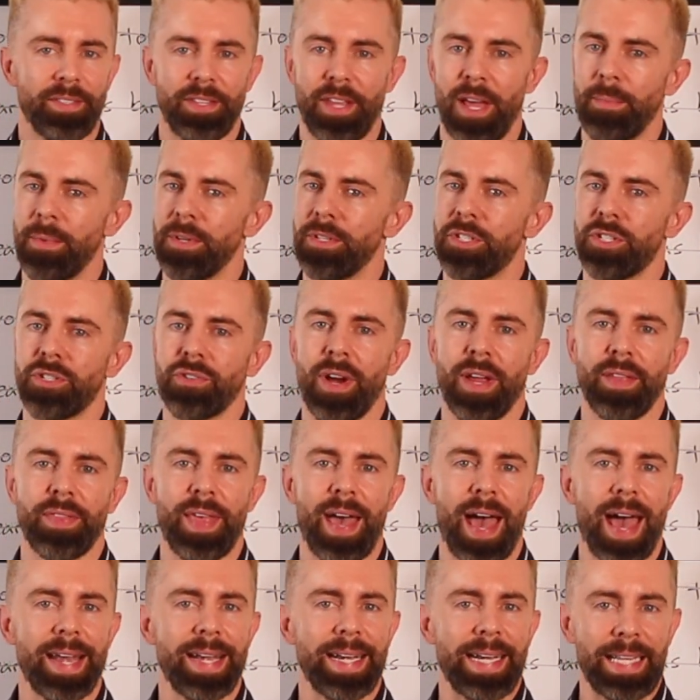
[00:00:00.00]
Demonstrate
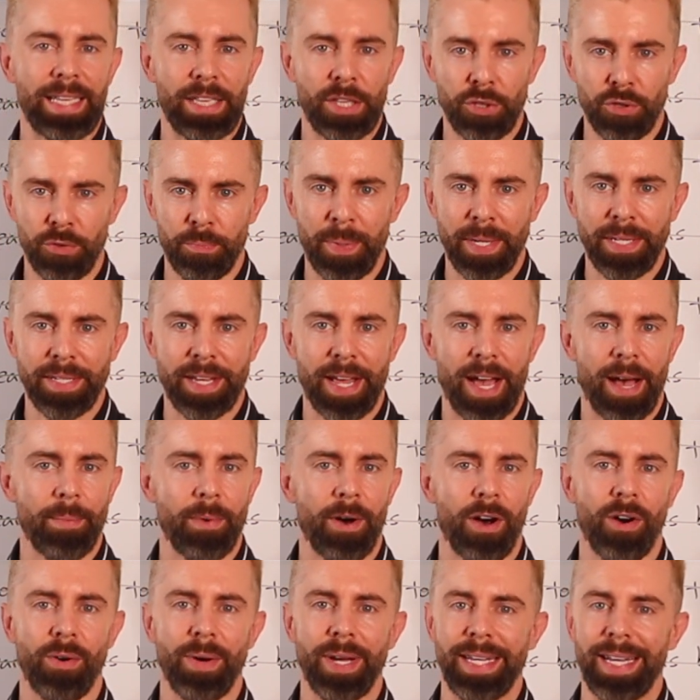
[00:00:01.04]
that in a looping
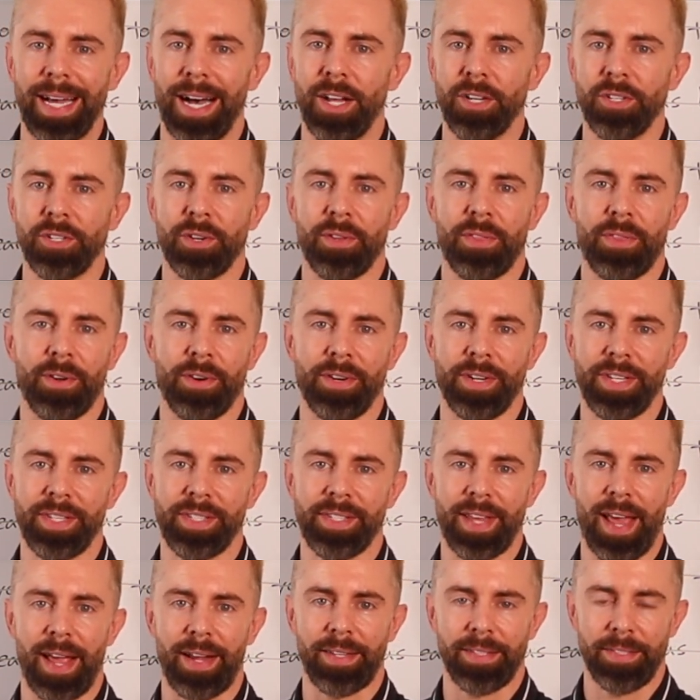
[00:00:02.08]
demo in under 30
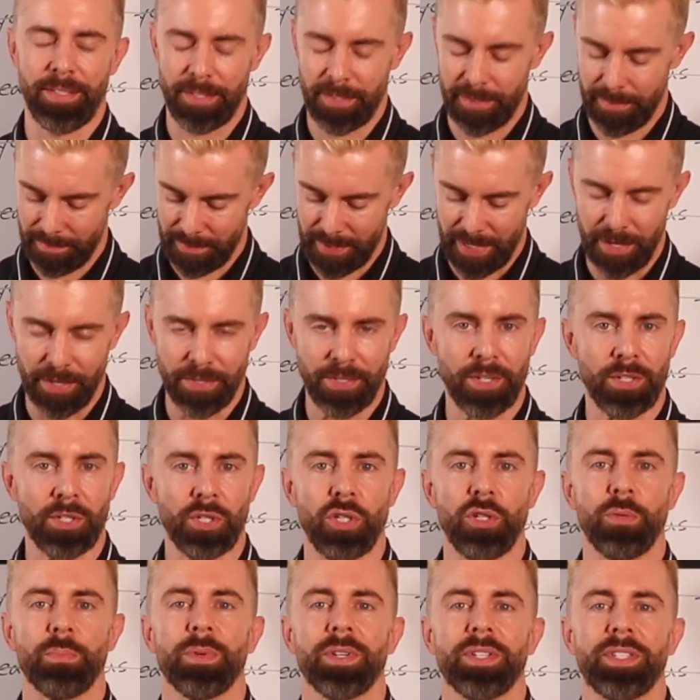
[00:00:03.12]
seconds. Here's a
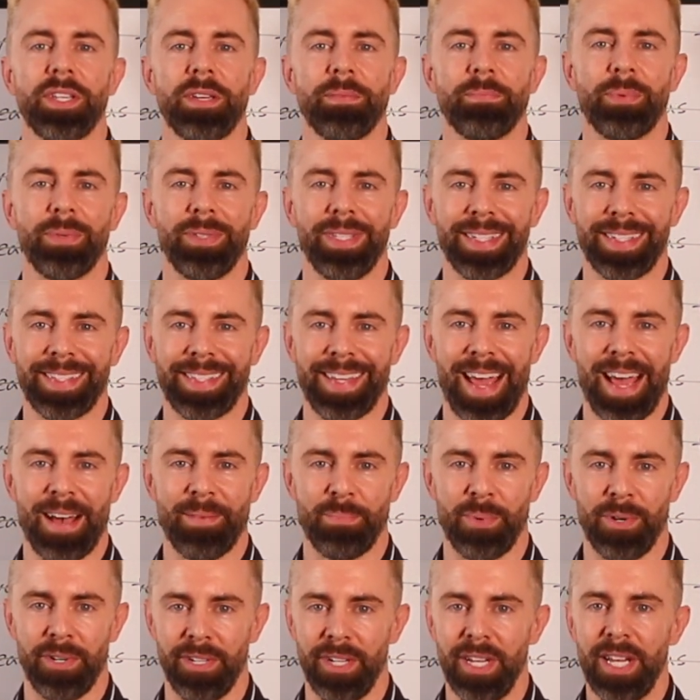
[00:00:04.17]
super simple
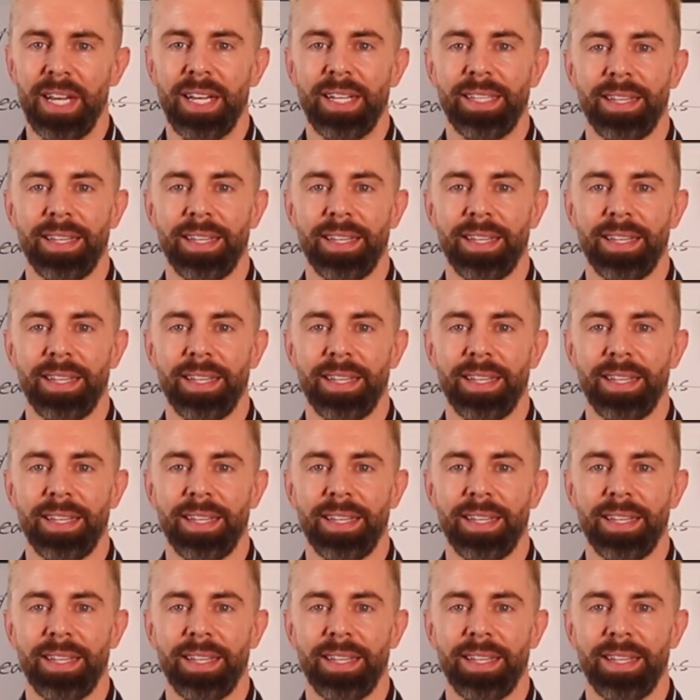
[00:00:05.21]
example.